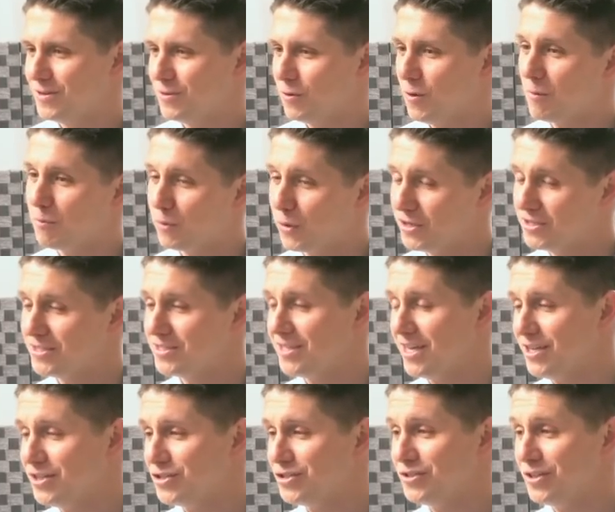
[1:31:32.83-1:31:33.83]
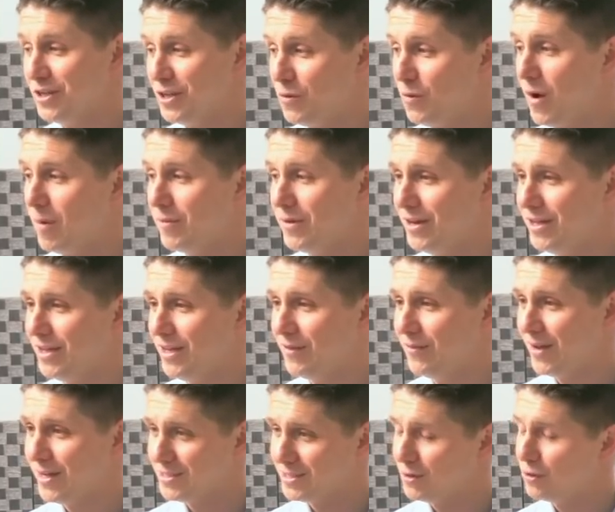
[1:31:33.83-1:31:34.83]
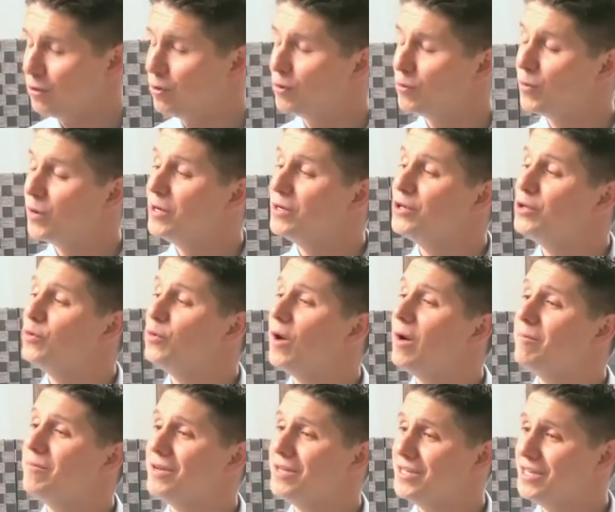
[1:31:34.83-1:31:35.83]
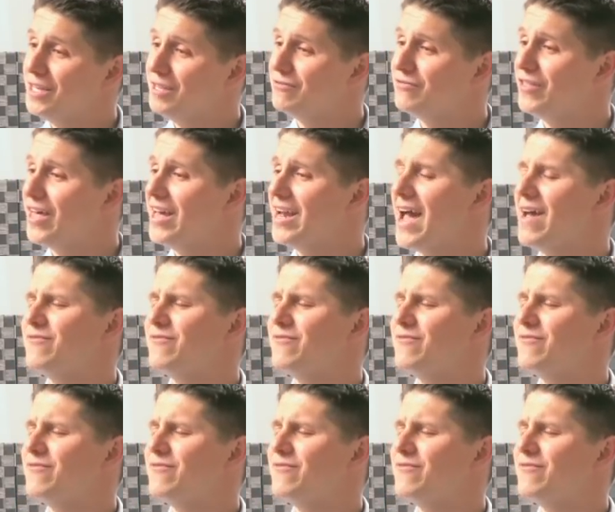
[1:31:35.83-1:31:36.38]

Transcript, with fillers: What presentation did he want me to give? I said, Lord, what do you want me to give then?